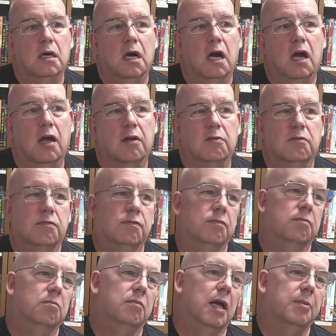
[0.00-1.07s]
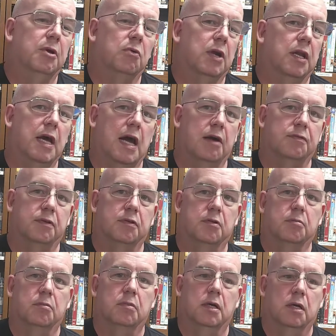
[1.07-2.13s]
I maybe read half of them.
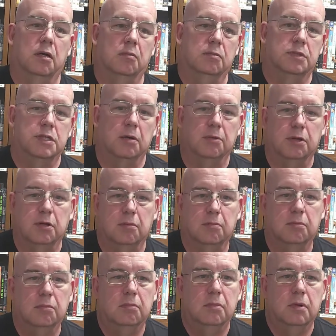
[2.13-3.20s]
Some of them,